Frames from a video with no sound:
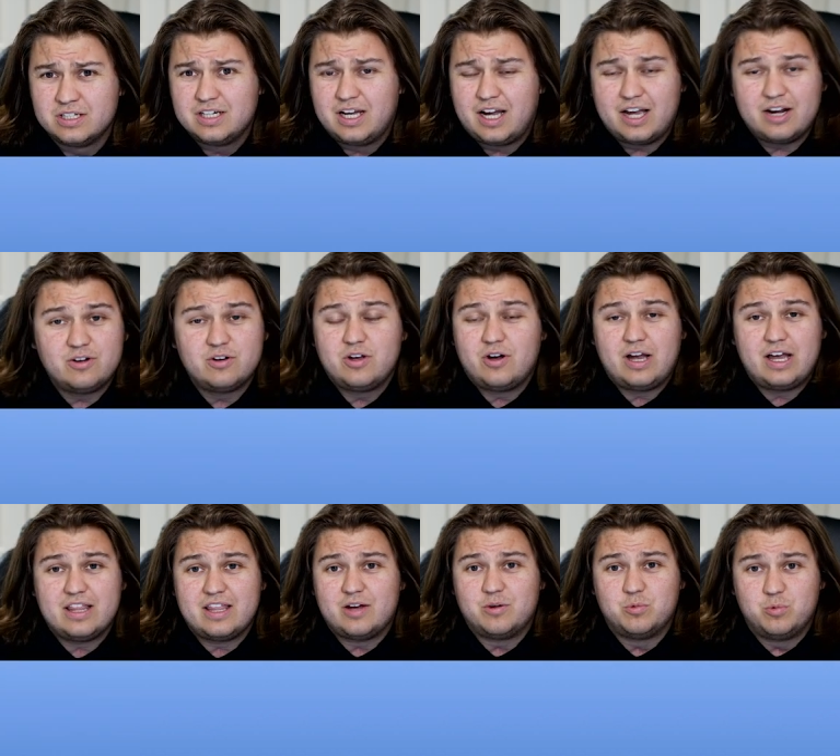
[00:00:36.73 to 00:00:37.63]
I don't know
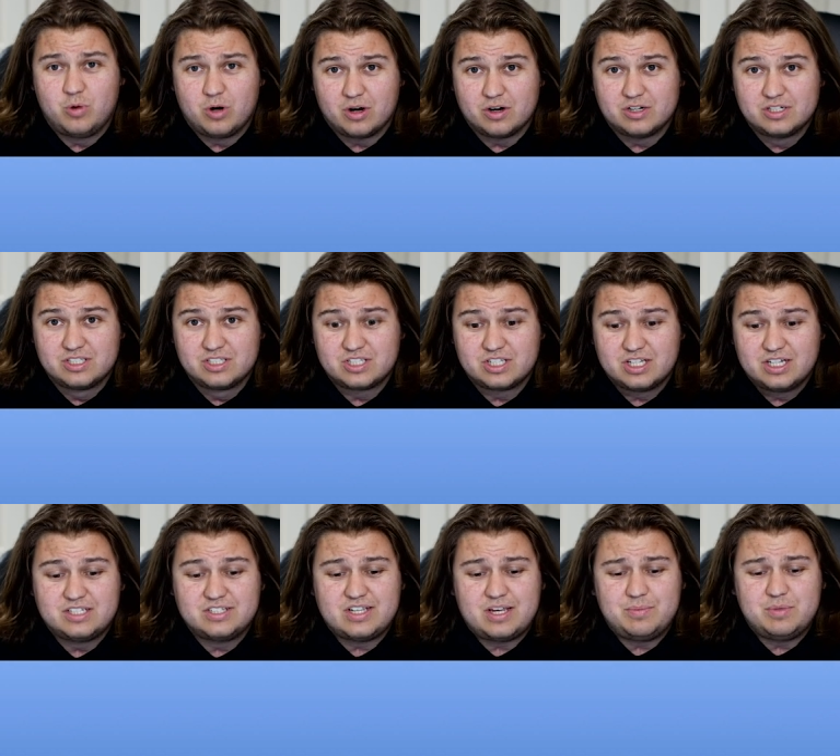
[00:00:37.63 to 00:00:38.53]
how that works.
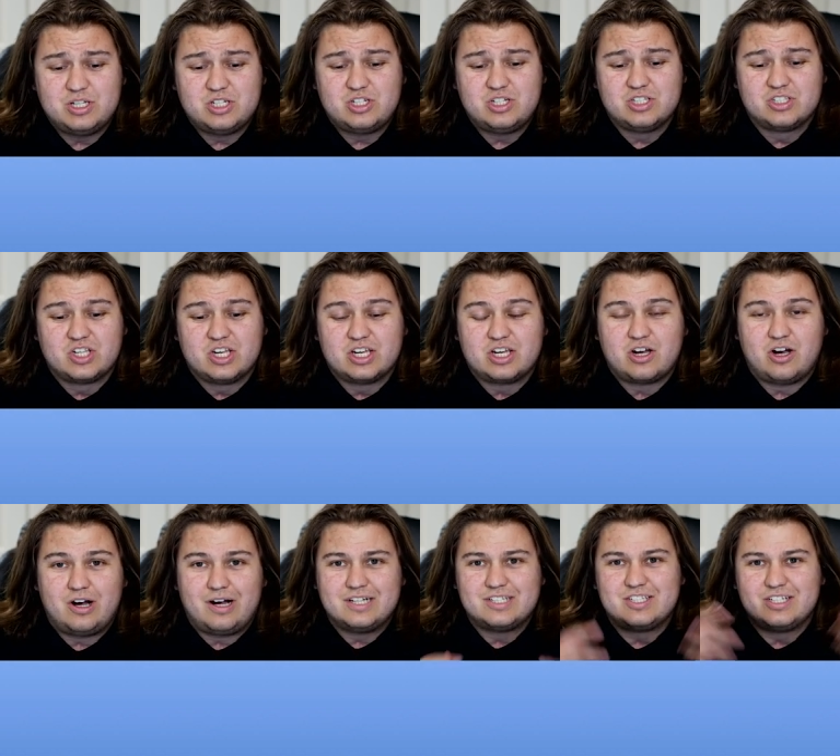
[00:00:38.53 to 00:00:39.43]
Does that mean she's like
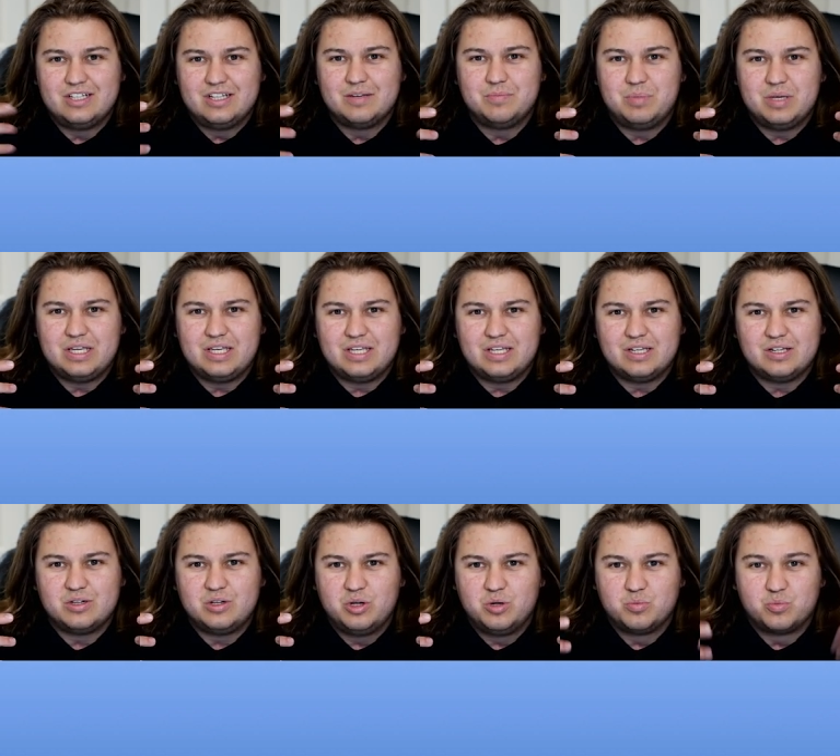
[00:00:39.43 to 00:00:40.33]
constantly
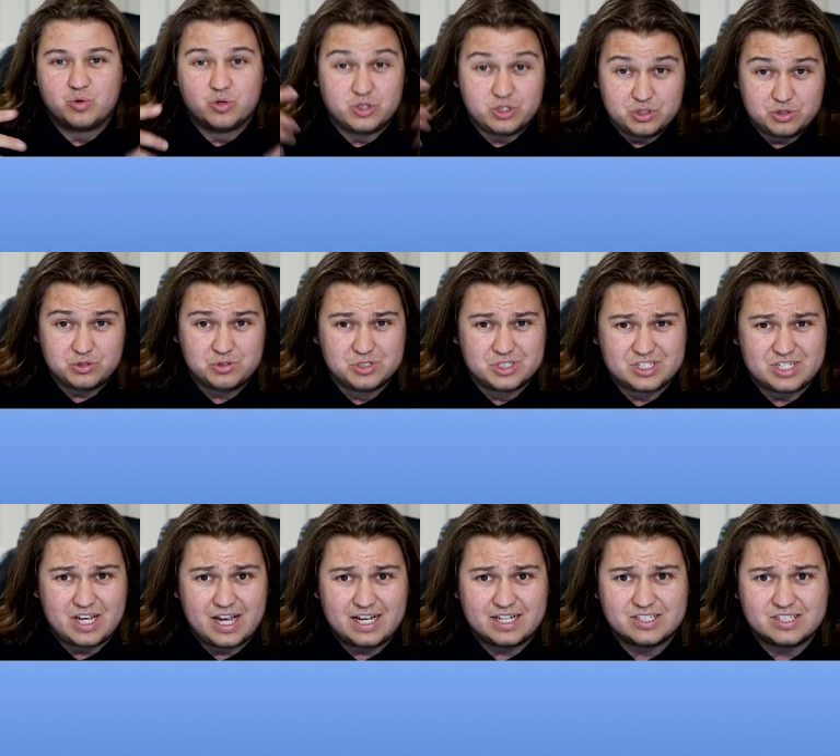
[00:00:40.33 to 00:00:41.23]
being
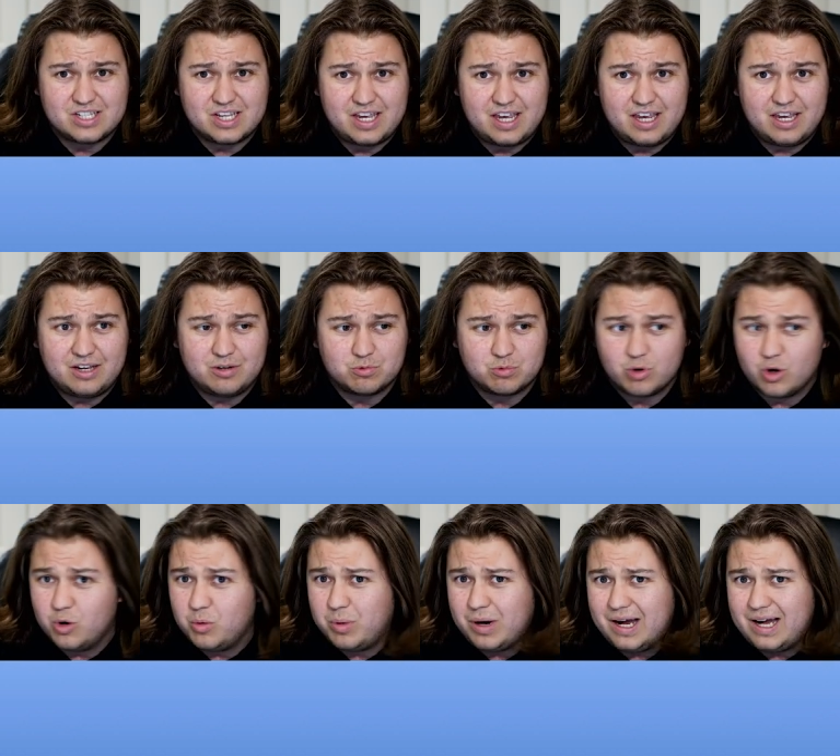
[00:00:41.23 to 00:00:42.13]
produced as a
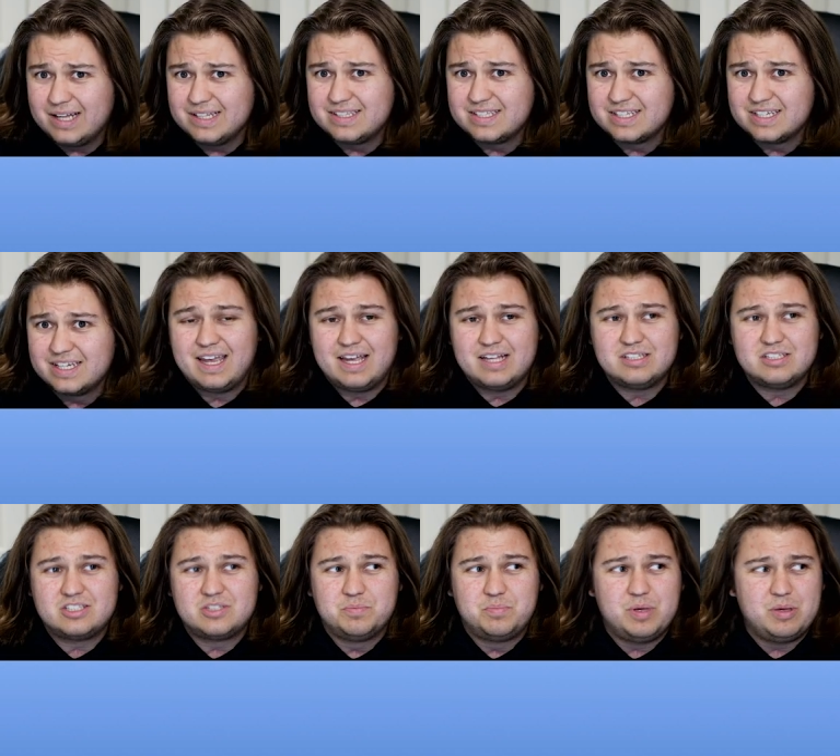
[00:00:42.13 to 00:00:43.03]
robot?
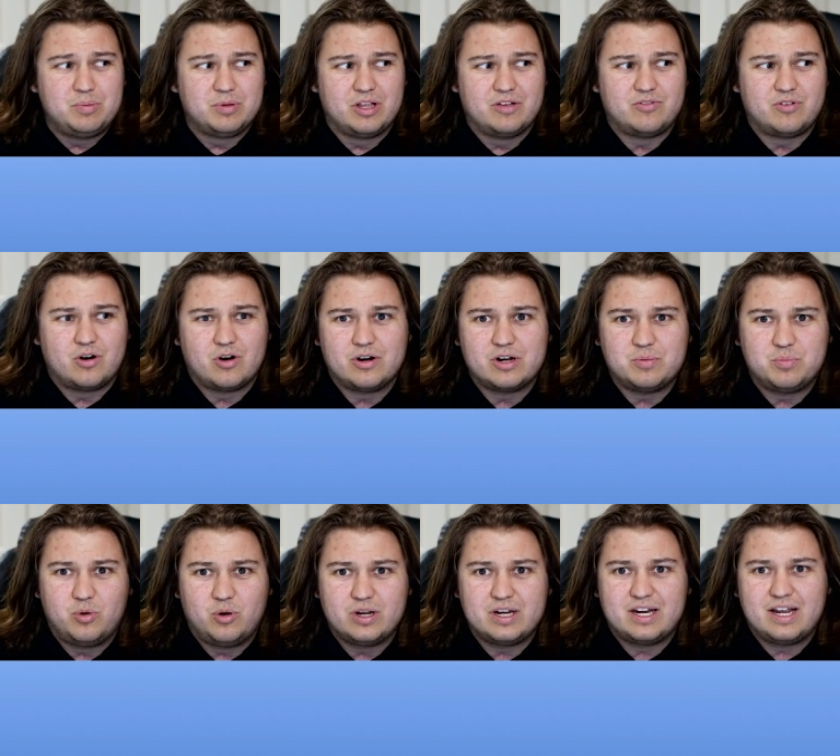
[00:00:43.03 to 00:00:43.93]
And some people have already
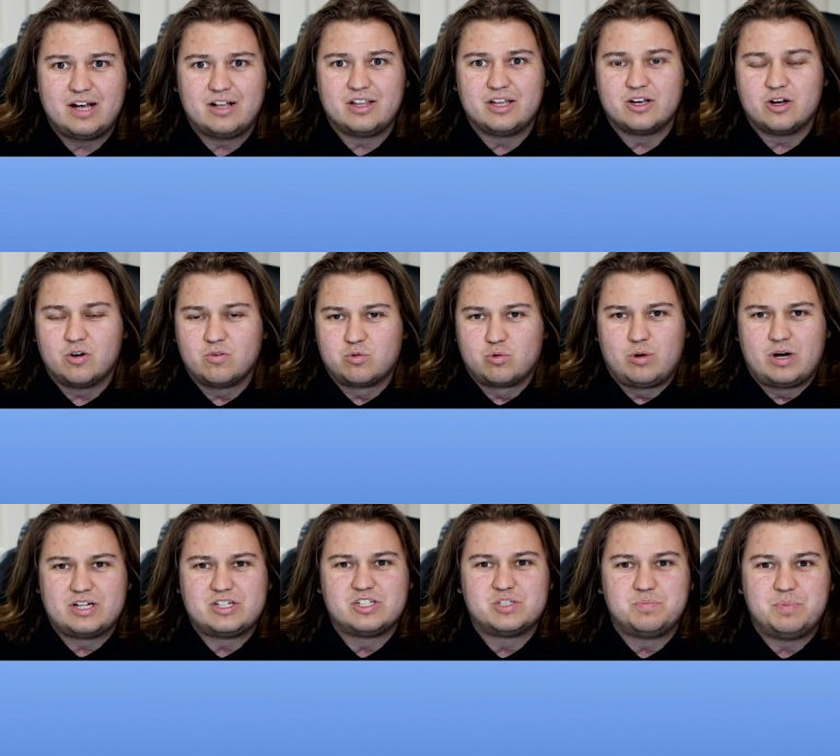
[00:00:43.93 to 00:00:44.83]
pointed out, like,
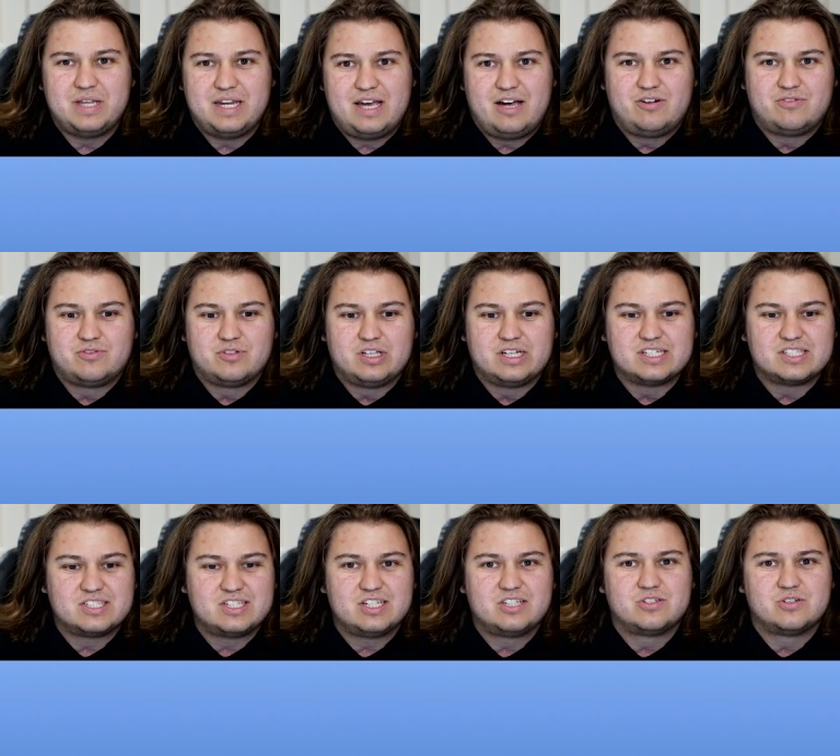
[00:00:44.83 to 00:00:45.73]
Overwatch has been out for like
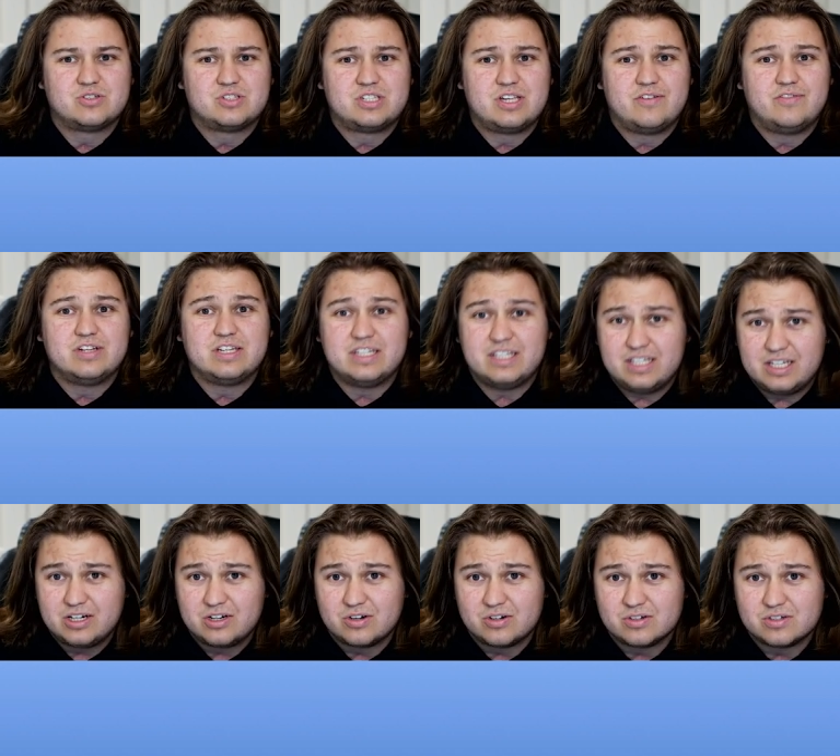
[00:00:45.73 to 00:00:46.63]
6 or 7
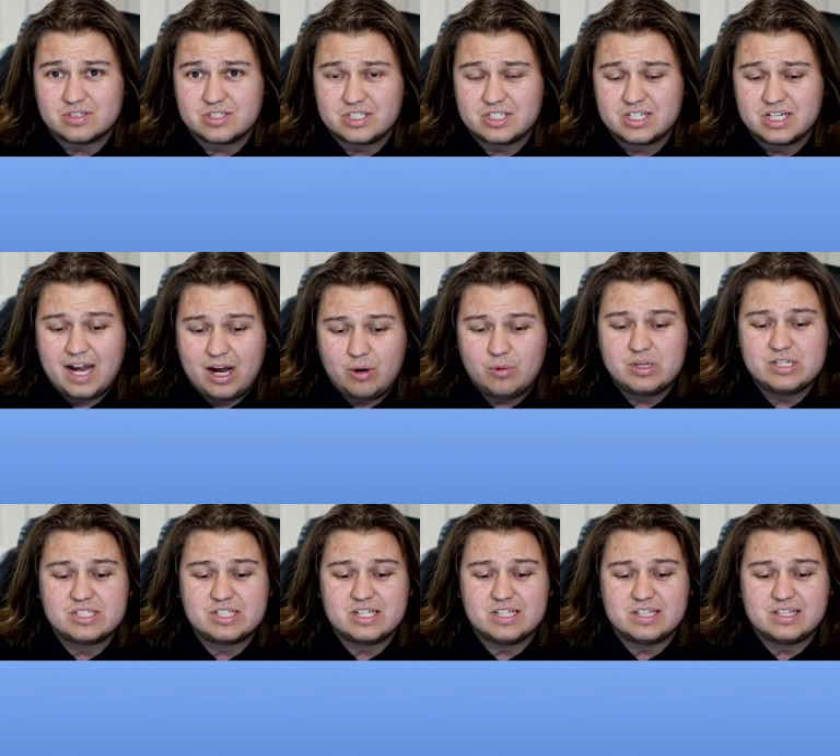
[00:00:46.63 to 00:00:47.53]
years. How
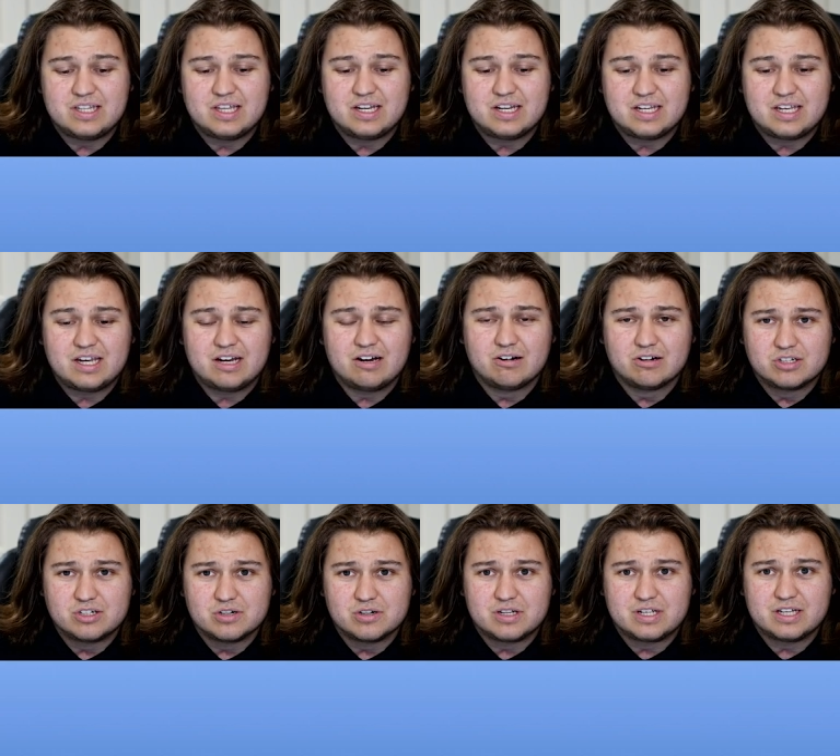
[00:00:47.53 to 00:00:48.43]
is it that a
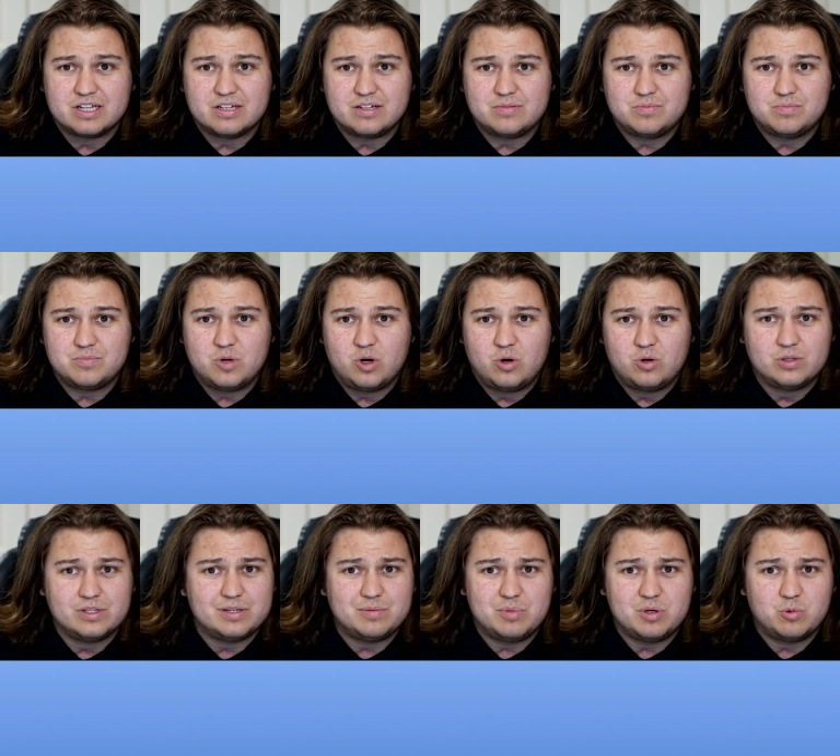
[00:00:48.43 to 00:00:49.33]
character can
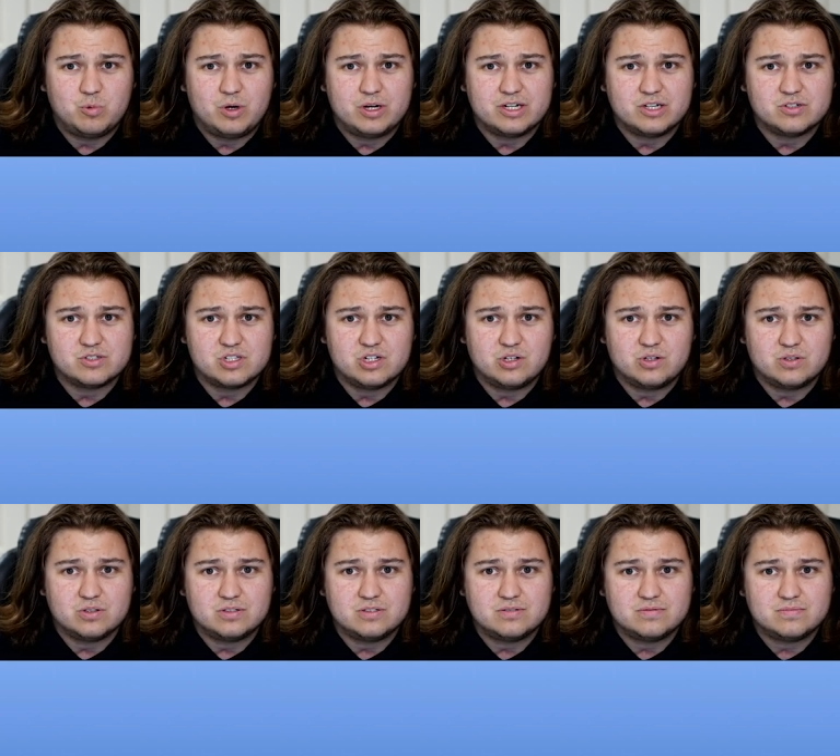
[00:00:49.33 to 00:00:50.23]
only be 1 year
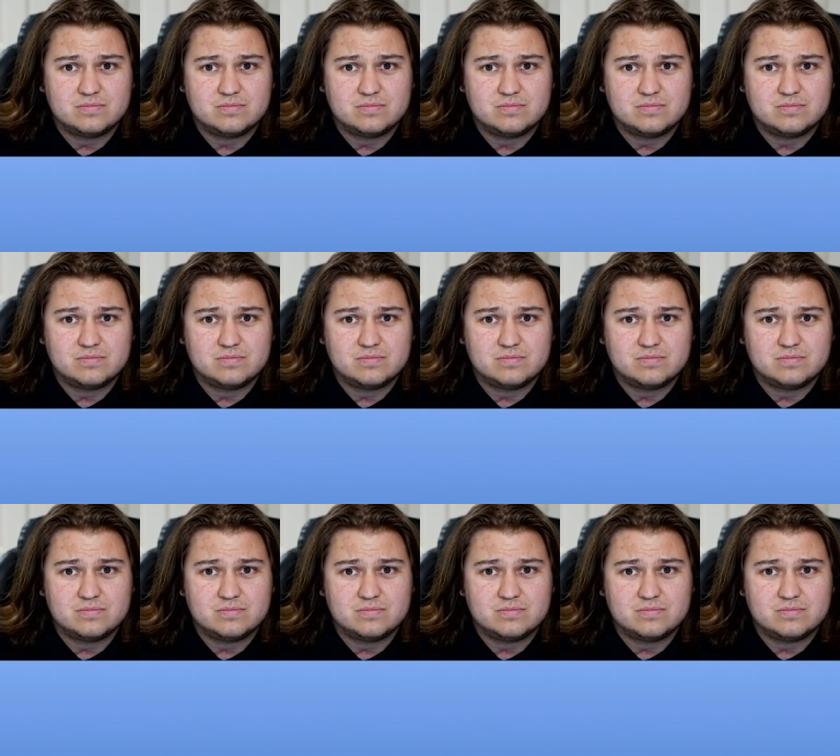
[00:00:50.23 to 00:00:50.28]
old?